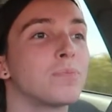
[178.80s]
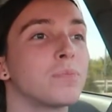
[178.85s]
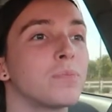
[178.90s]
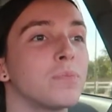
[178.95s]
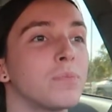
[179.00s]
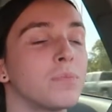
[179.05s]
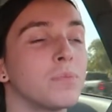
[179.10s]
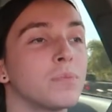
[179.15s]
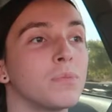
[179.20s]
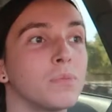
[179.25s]

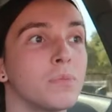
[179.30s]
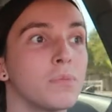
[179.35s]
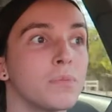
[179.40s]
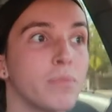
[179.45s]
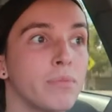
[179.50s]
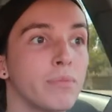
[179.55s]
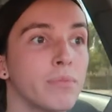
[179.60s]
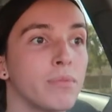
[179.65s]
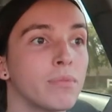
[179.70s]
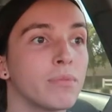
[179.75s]
Britain's
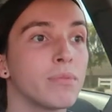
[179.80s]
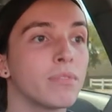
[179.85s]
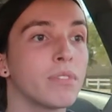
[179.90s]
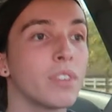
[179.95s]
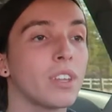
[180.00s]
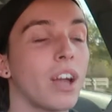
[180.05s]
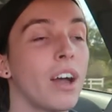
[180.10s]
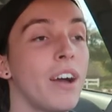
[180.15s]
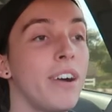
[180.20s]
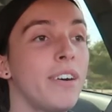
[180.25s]
link.
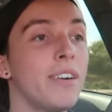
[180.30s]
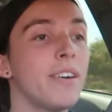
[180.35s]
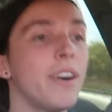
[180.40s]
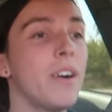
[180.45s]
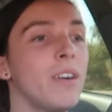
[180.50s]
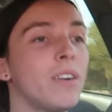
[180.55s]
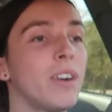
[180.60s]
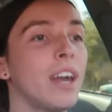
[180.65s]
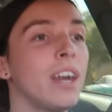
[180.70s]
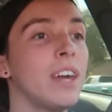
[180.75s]
Oh,
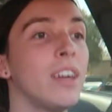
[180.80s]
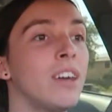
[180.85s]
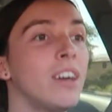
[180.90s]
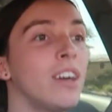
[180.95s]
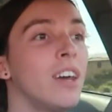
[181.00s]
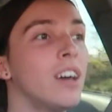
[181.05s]
okay.